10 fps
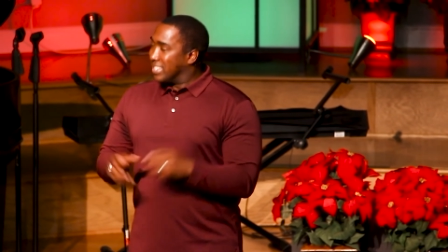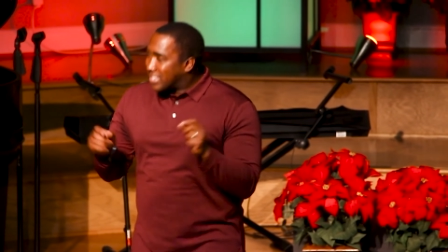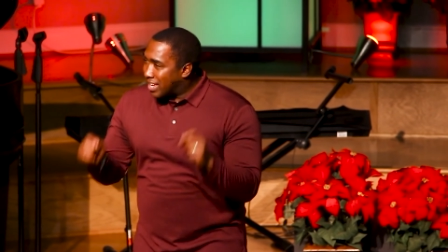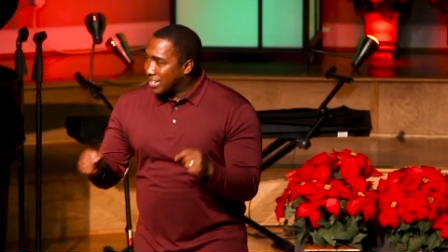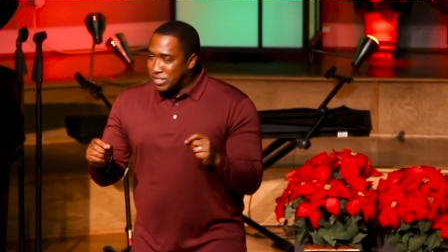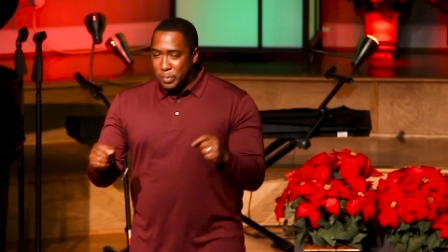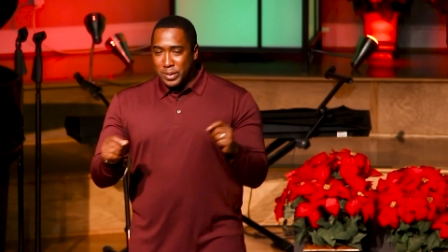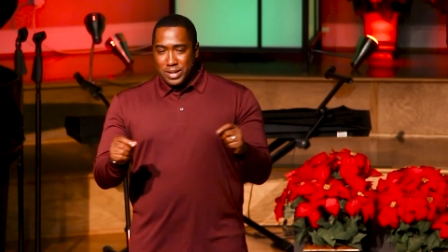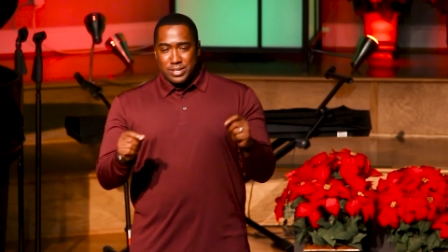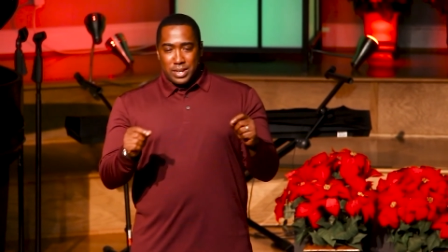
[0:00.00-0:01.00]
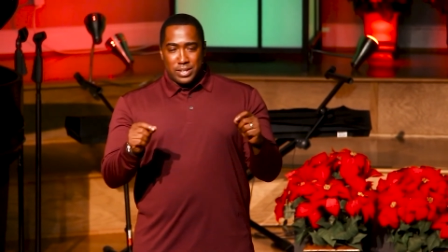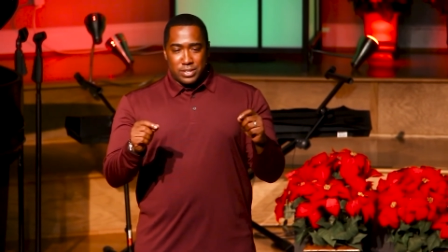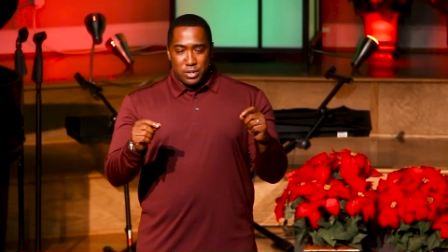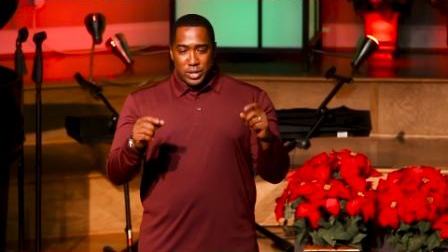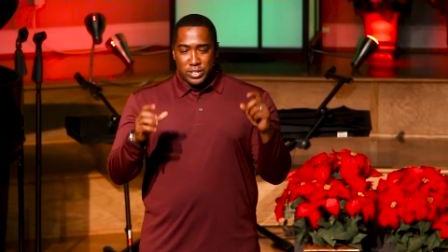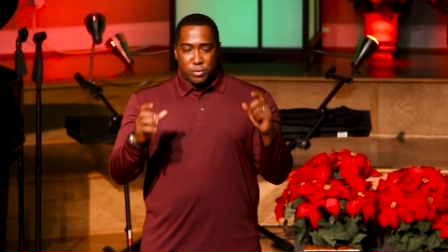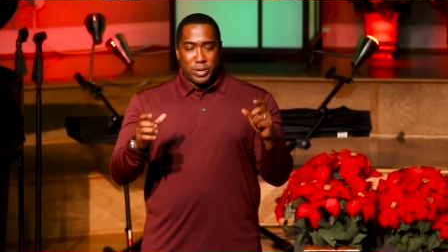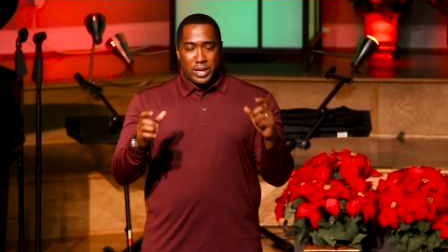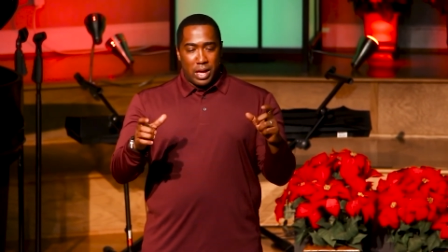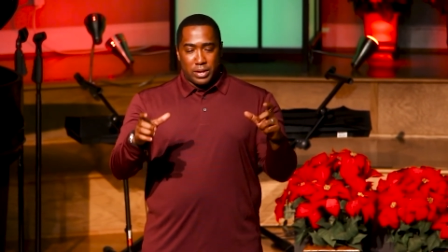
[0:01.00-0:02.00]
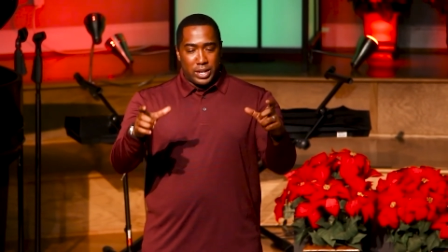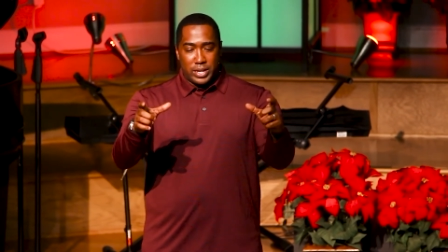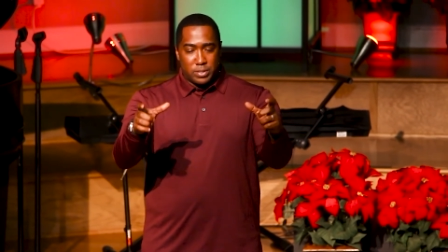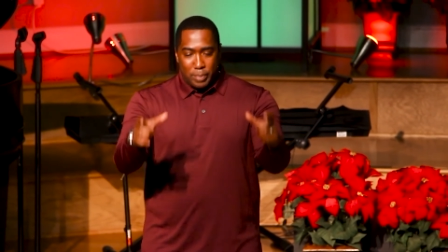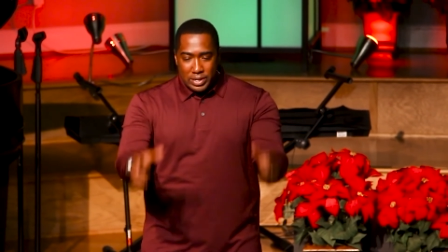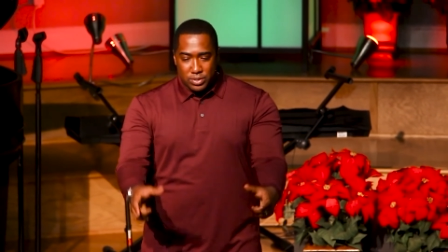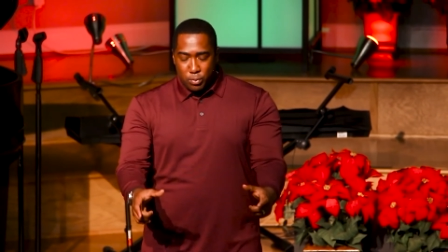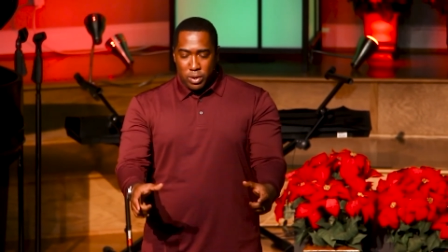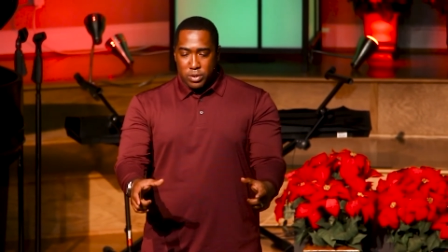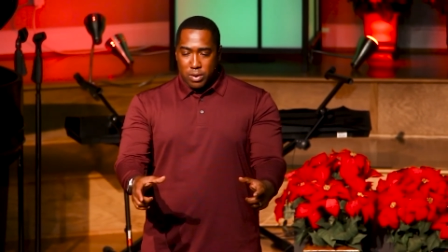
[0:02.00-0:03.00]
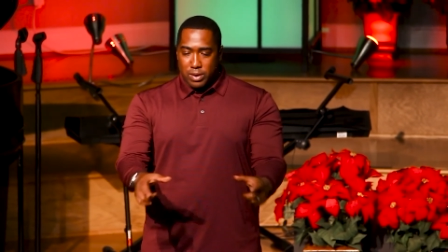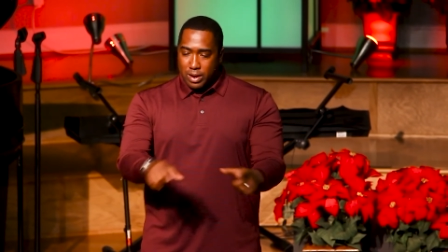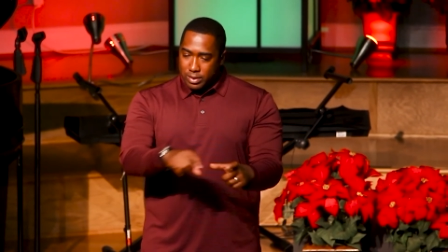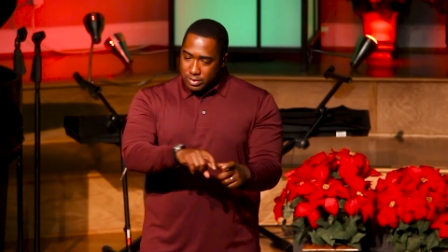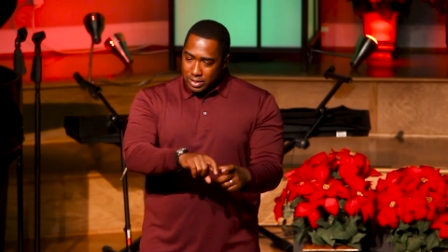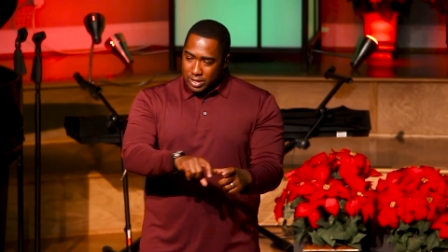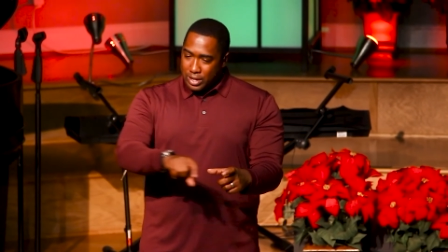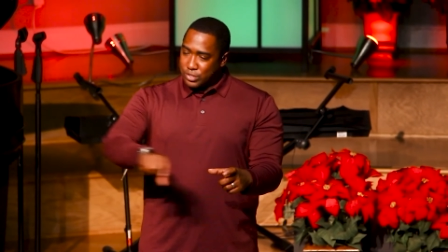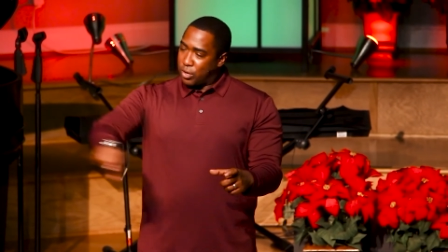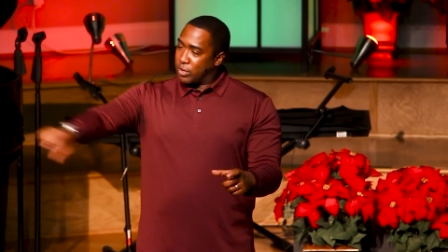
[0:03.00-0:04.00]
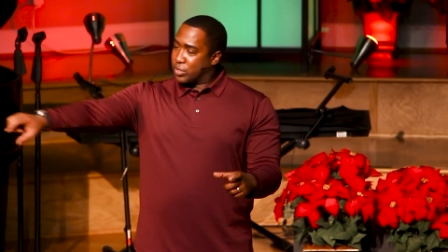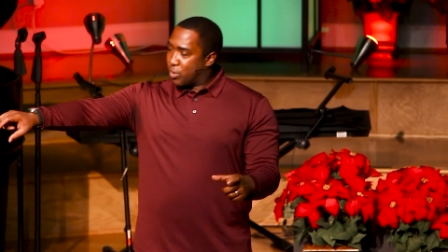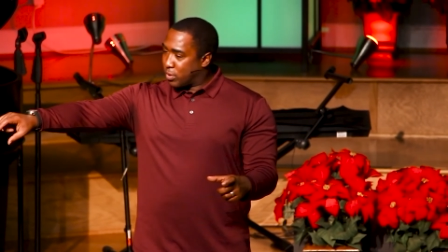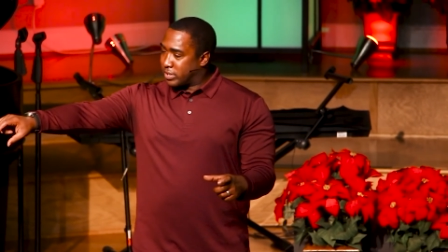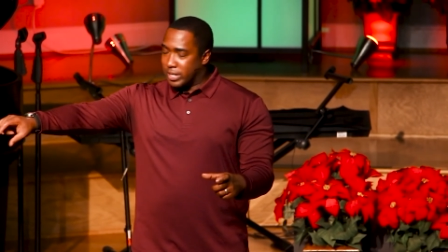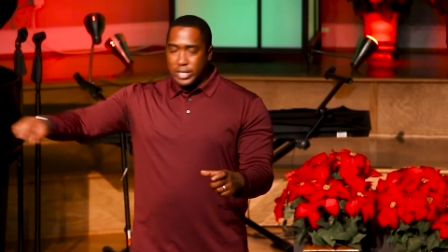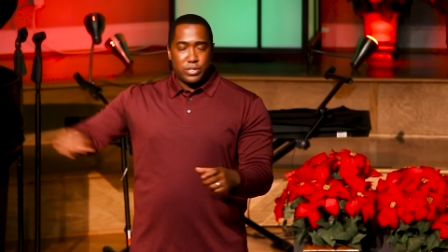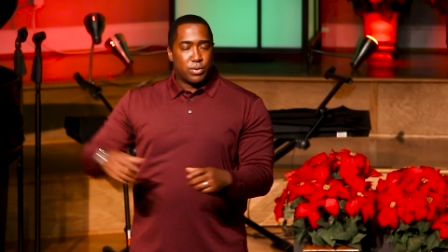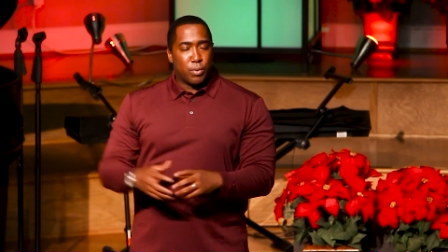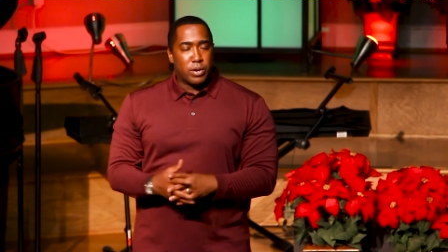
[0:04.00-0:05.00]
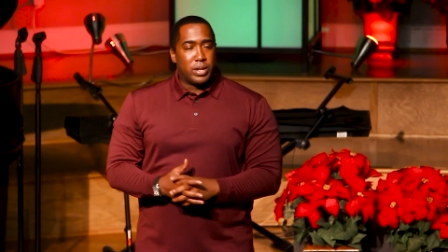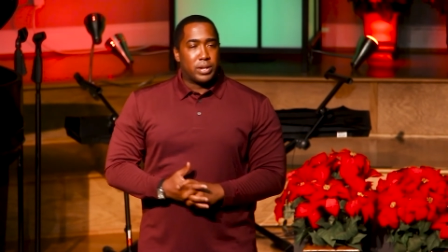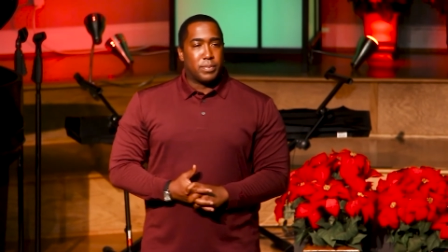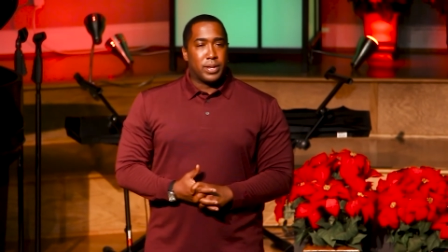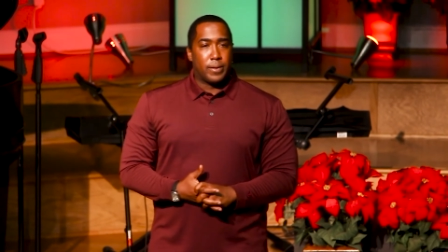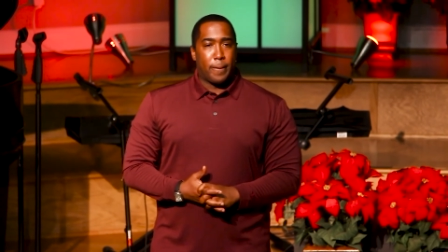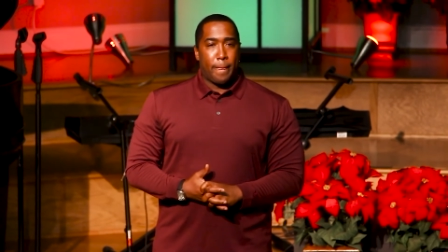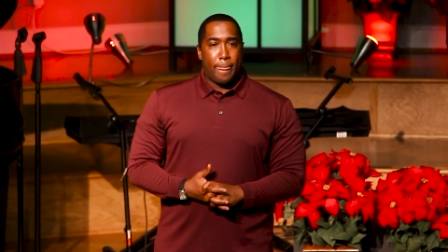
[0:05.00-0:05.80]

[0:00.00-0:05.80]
Instead, a GPS says, you know, it just recalculates based on where you are now and charts a course to get you to where you need to be.